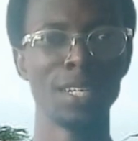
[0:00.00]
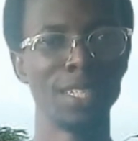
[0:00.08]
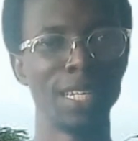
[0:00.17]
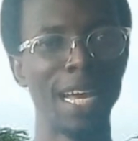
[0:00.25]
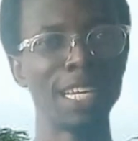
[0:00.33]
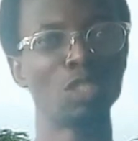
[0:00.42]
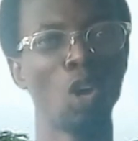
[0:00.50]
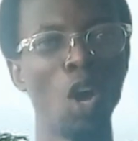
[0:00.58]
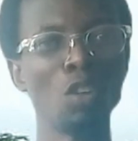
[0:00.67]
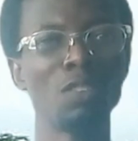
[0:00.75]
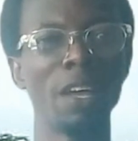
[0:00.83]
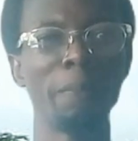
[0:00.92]
there is
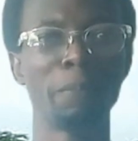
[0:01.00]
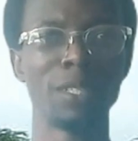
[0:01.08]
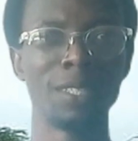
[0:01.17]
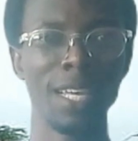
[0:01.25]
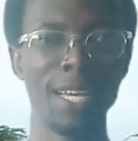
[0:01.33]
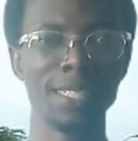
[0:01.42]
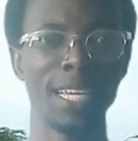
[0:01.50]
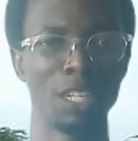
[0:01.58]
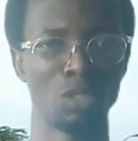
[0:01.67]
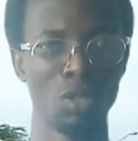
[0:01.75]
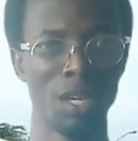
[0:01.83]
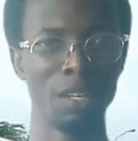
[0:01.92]
100%
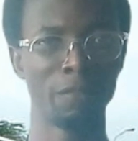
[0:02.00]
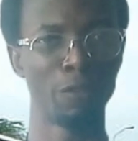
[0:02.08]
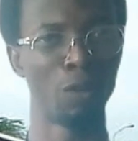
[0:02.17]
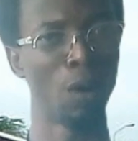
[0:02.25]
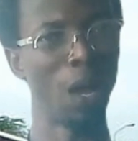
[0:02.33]
assurance